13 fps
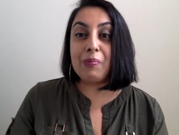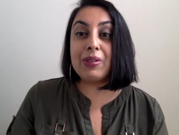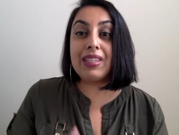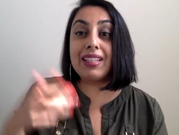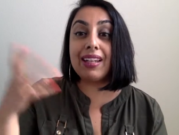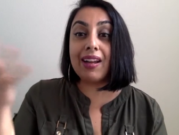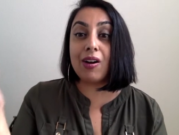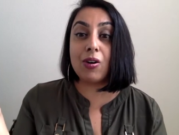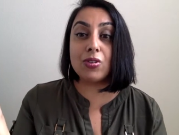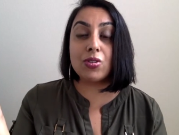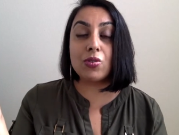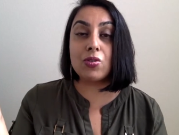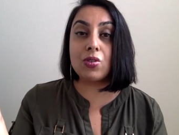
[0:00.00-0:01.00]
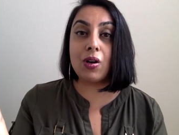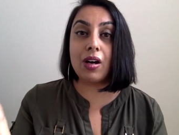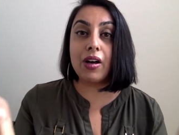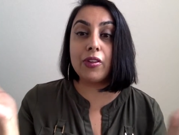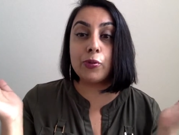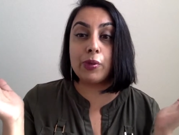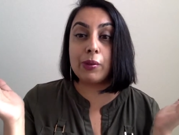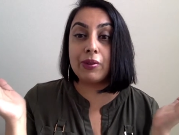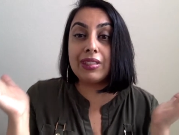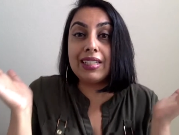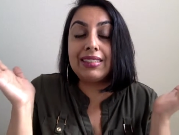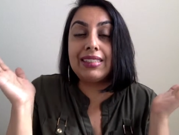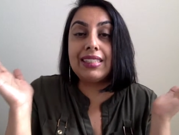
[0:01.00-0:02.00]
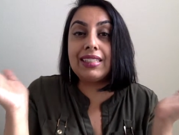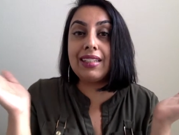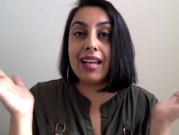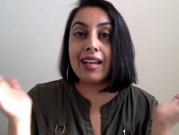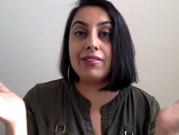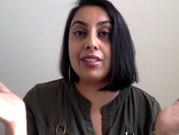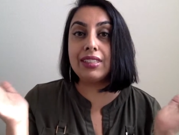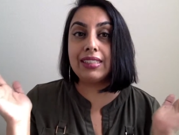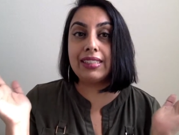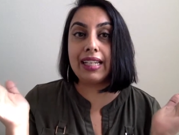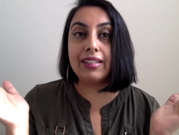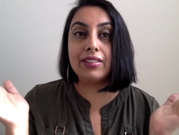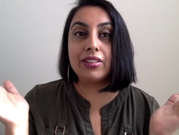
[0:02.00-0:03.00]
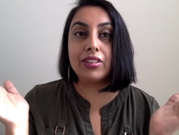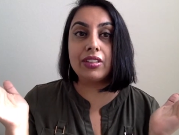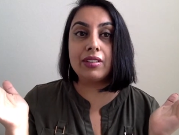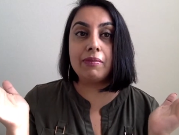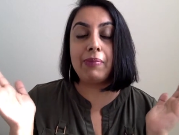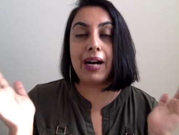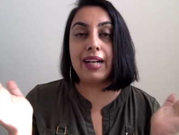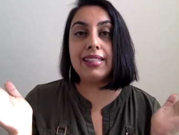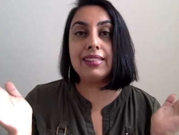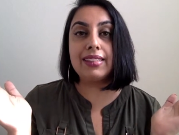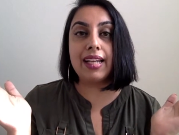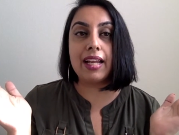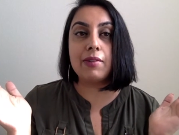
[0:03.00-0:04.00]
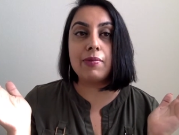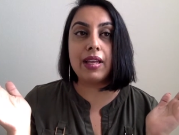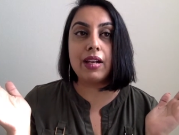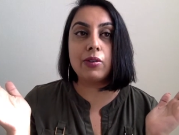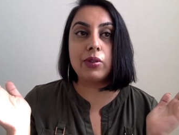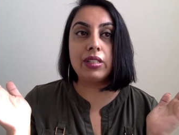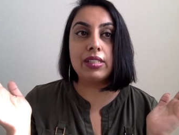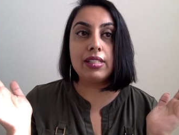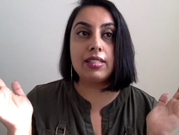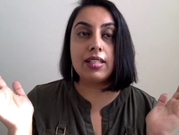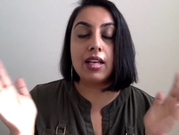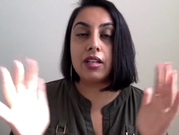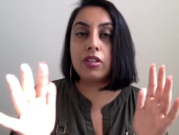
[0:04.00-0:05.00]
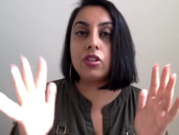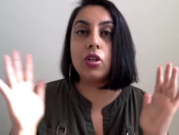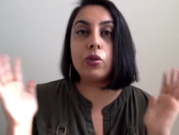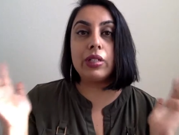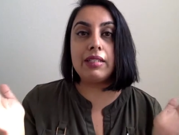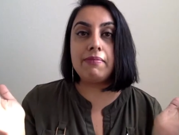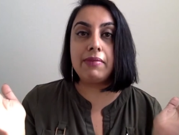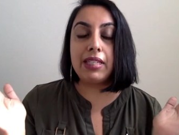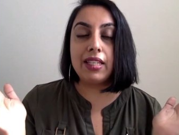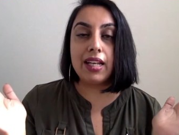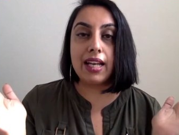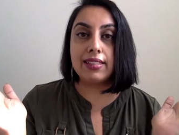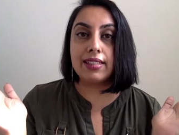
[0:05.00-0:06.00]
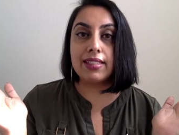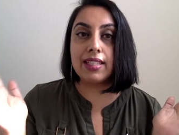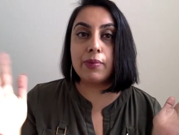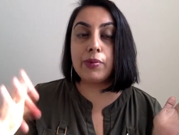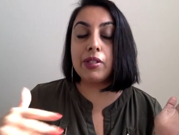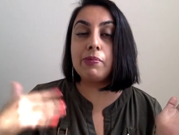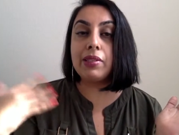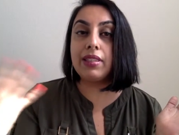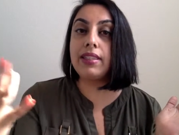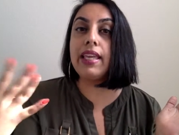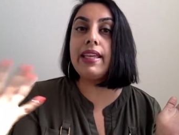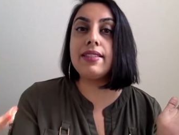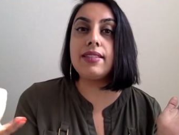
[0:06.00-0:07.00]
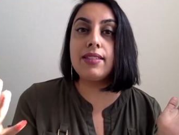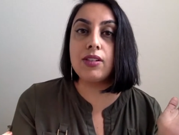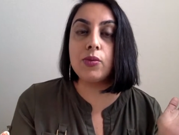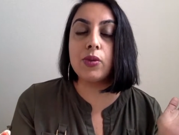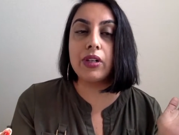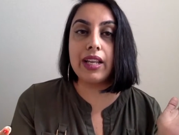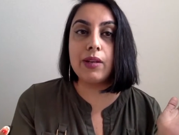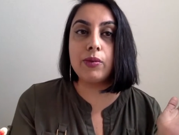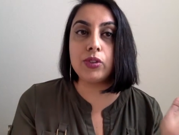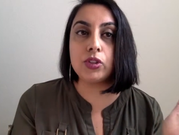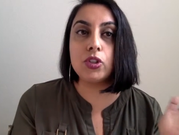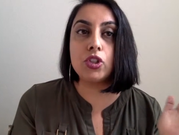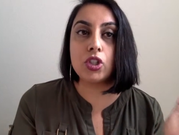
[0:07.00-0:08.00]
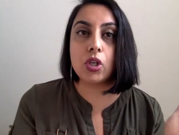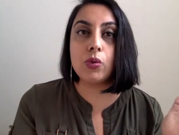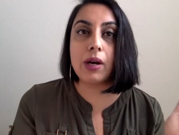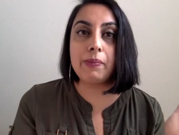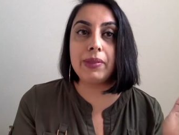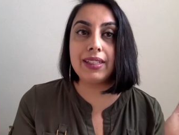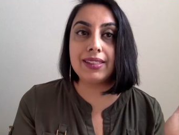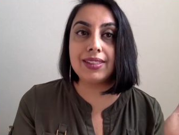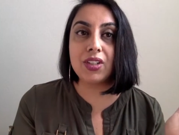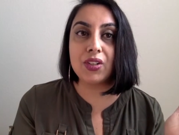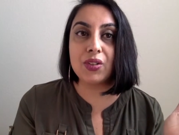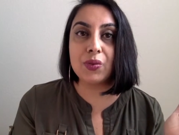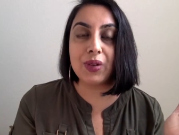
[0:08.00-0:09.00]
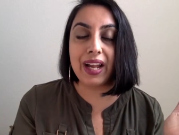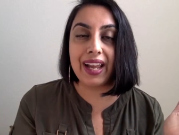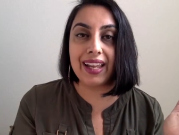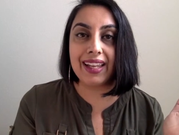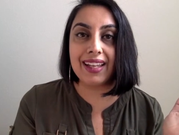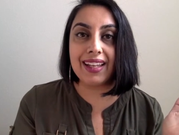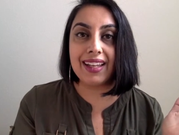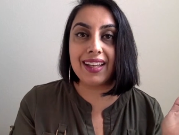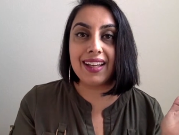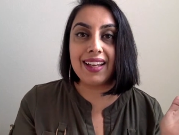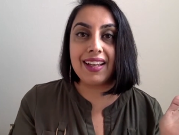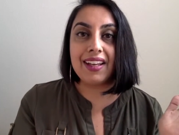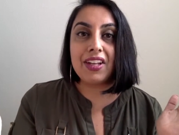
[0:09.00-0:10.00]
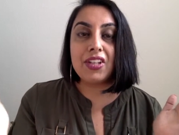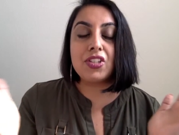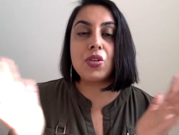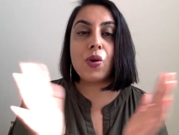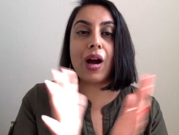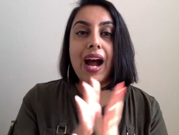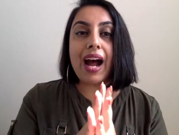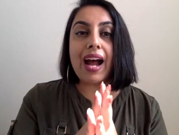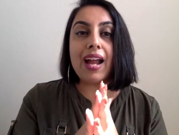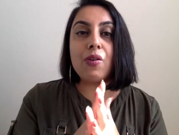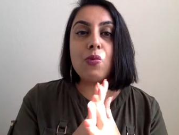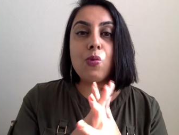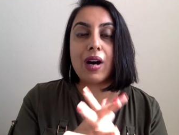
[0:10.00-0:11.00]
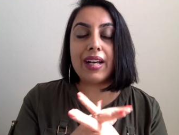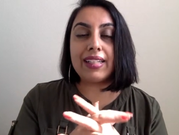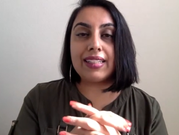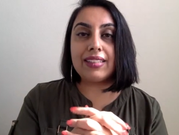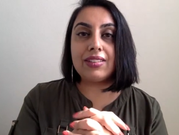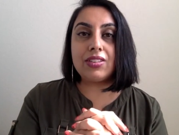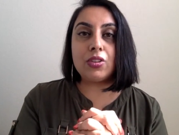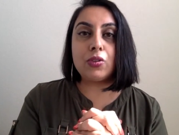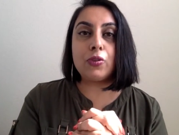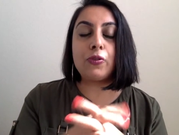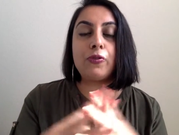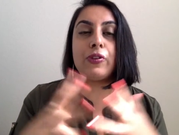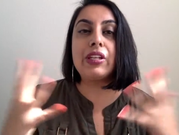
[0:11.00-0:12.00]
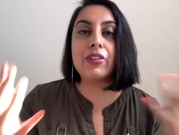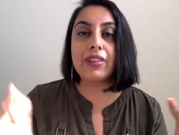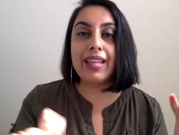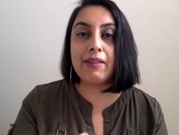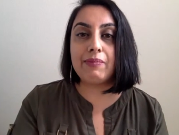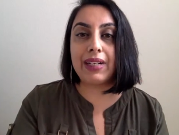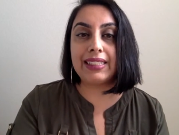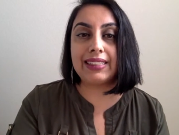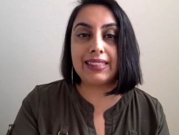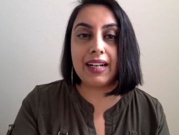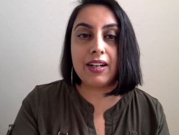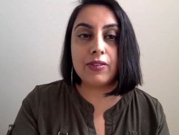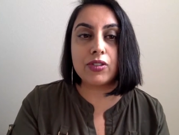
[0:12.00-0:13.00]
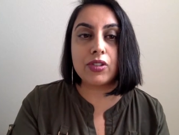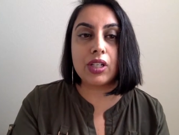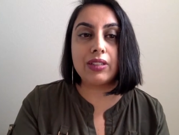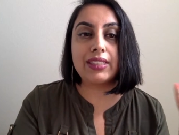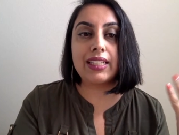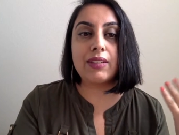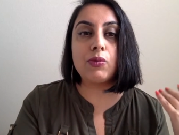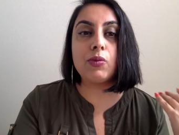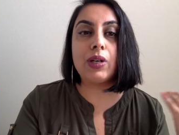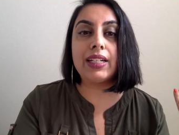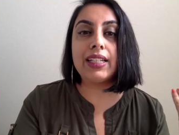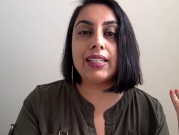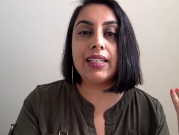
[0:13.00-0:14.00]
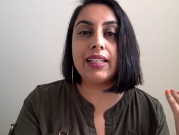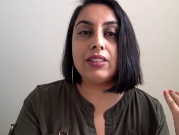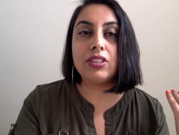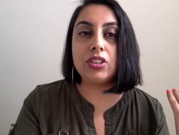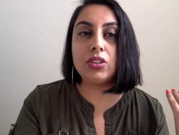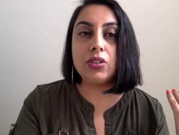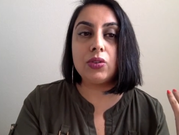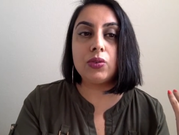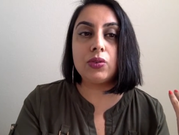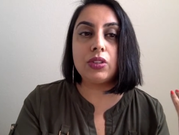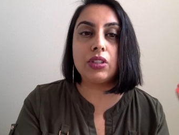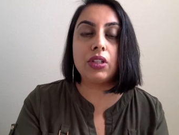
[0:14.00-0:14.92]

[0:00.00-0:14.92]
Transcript: But then I also saw other people that didn't have the standard body type that was, in media as accepted, but they still were able to show up in a certain way. So I wanted to feel that myself. So I was like, what can I do?